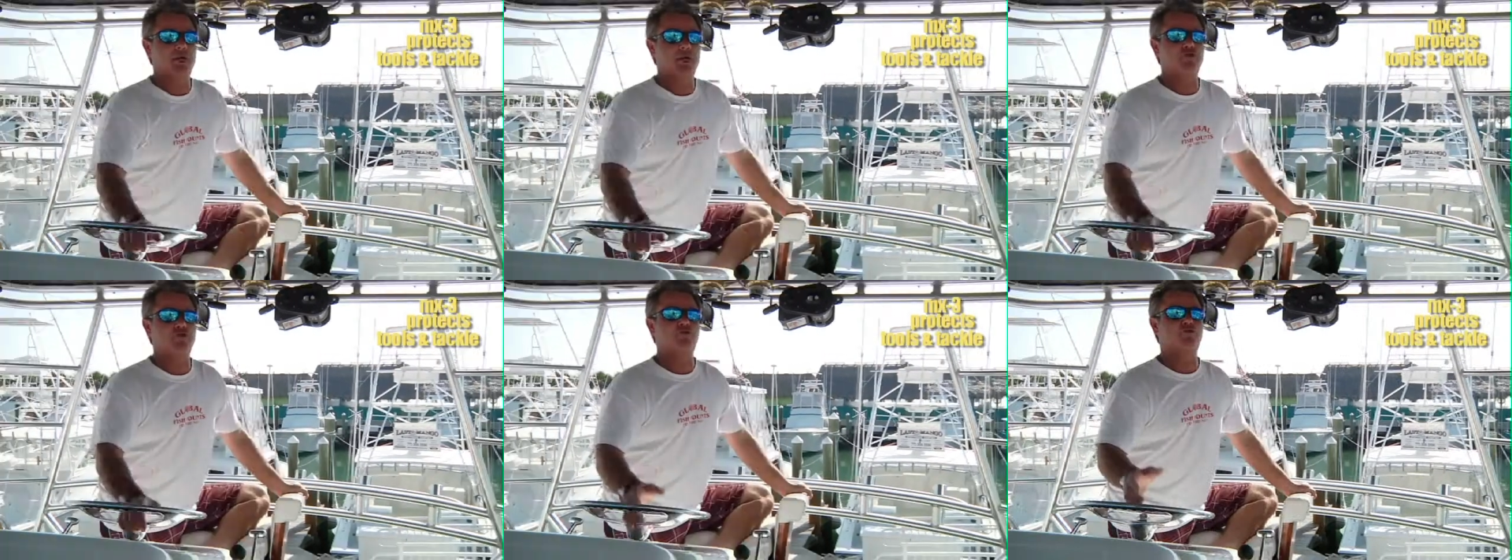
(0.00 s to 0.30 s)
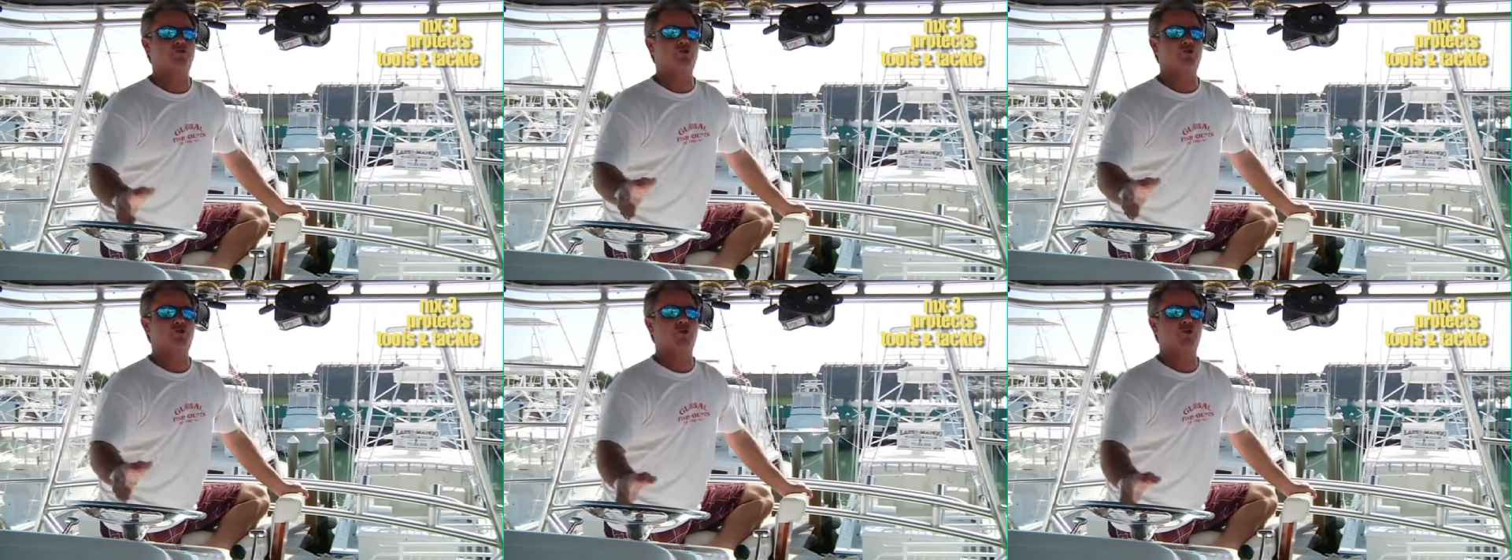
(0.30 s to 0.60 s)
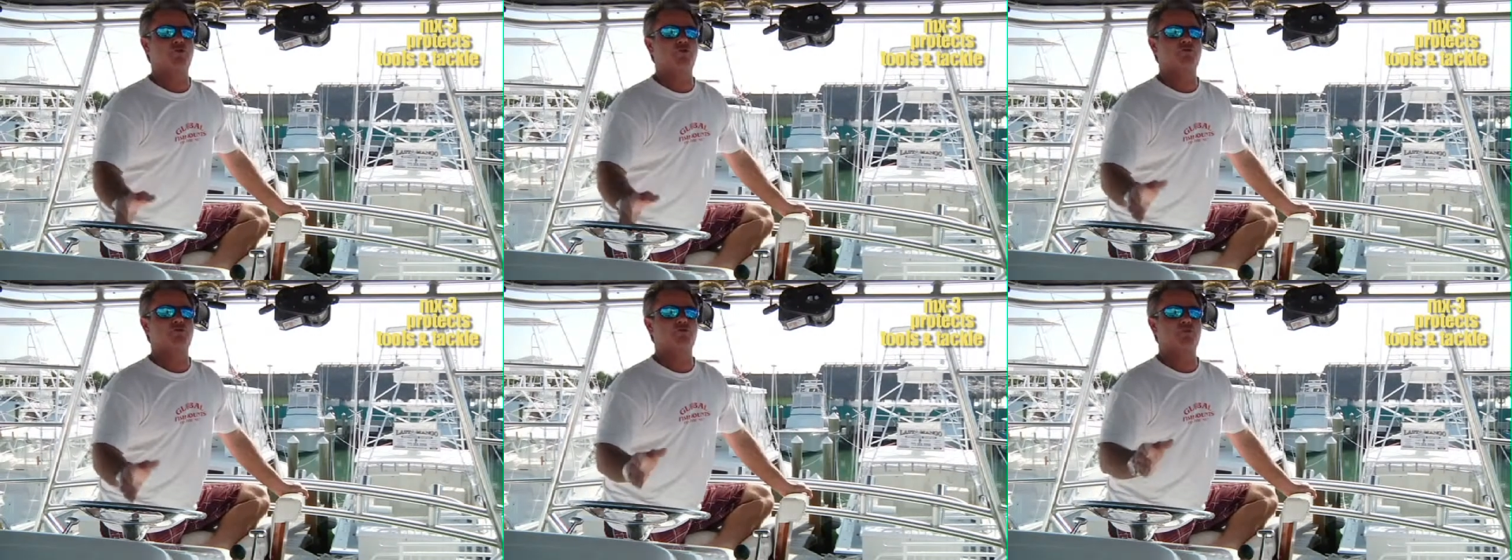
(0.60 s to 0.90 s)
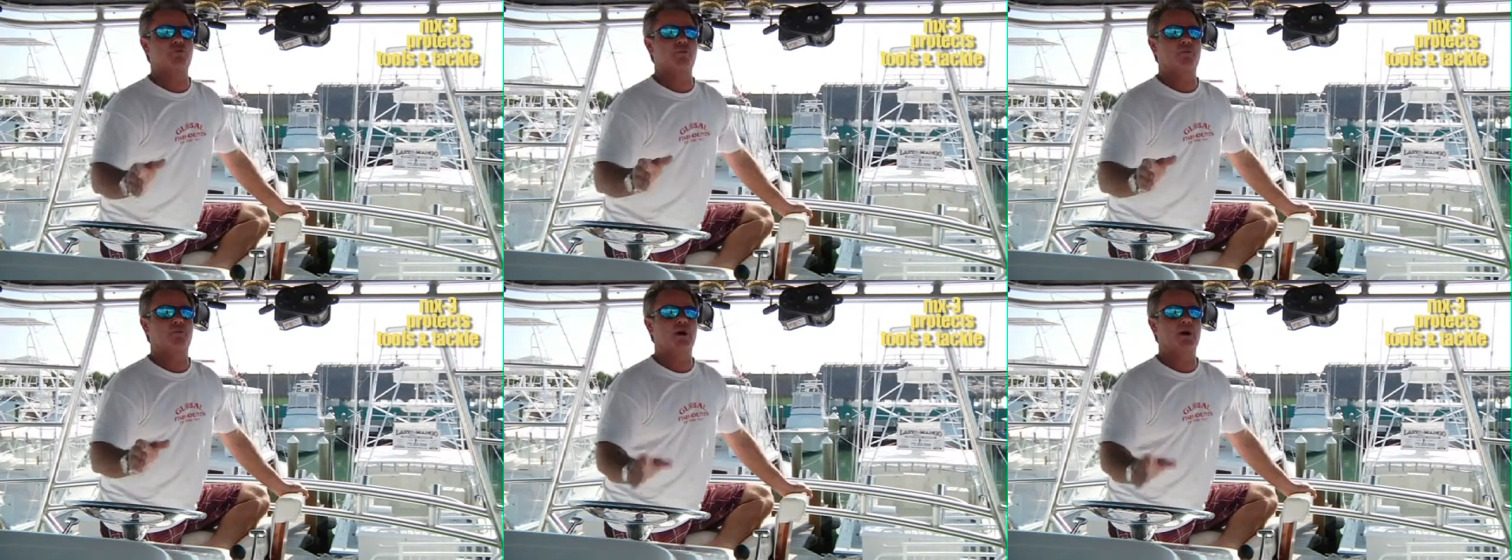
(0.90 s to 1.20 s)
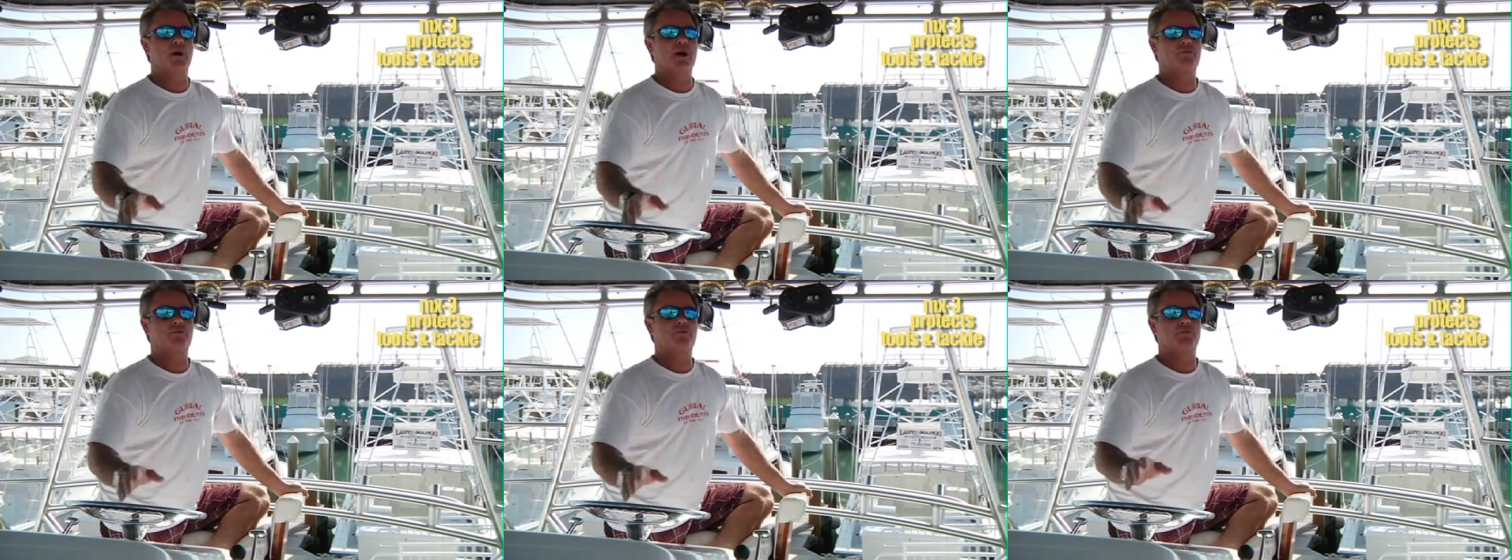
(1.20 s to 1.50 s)
I used to go through a
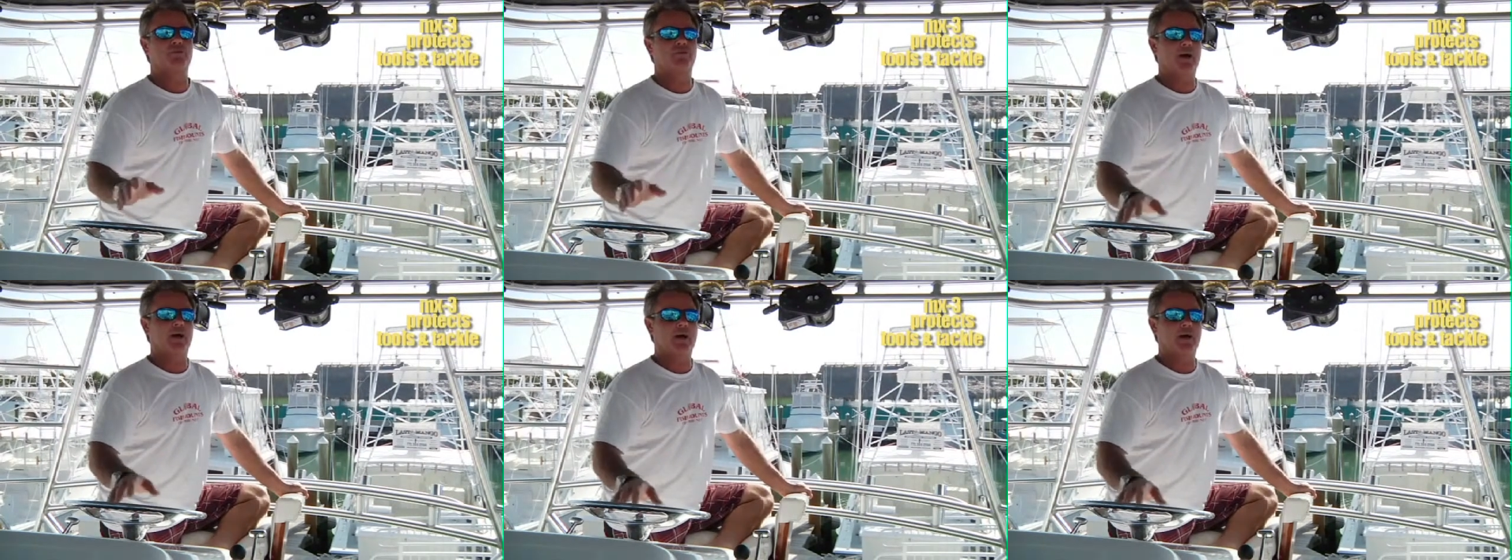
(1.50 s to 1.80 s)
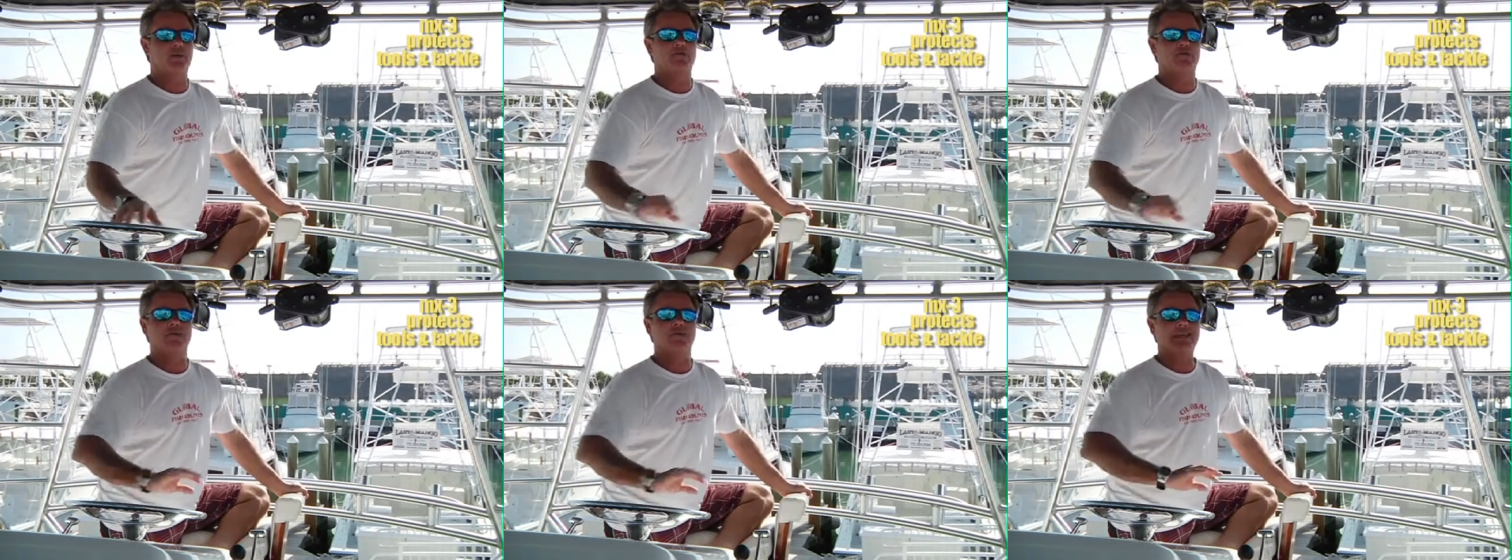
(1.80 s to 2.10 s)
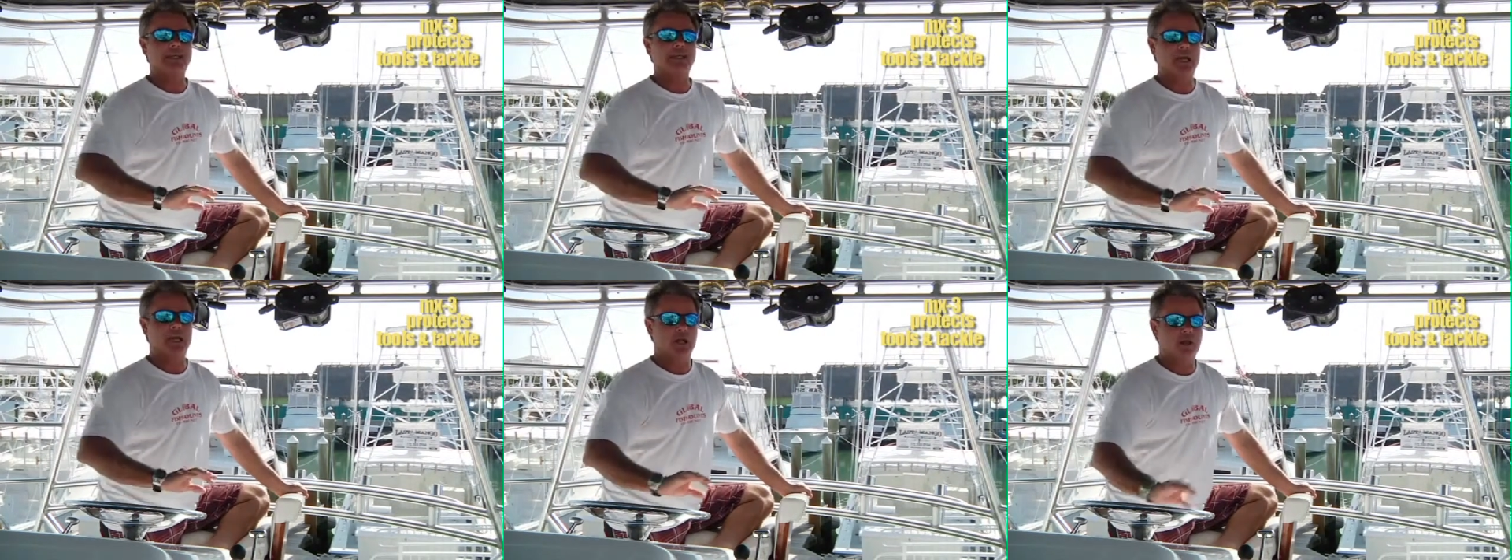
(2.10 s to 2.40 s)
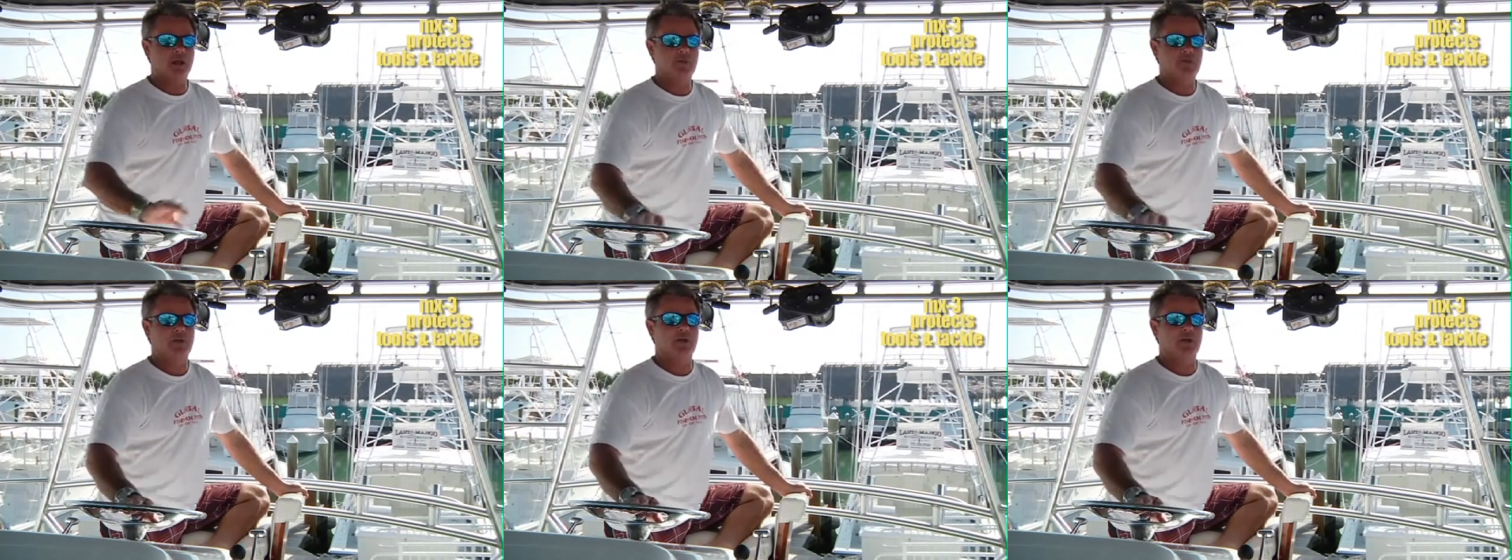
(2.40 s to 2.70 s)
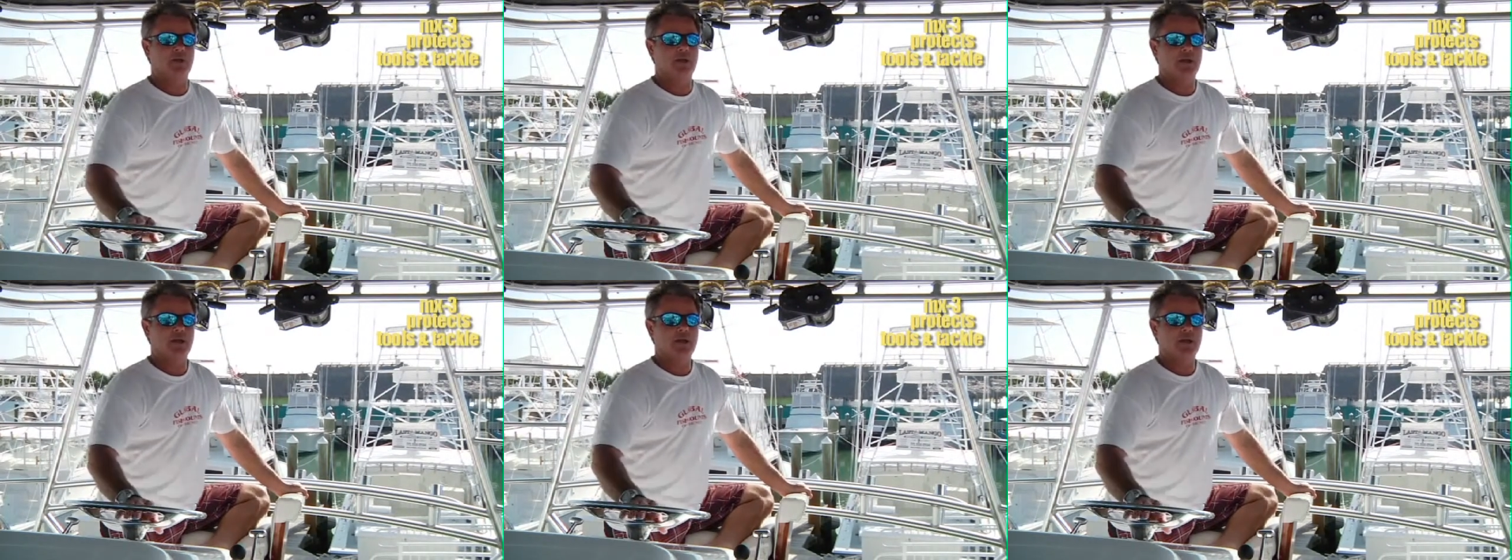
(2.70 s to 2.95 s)
box of files like nothing.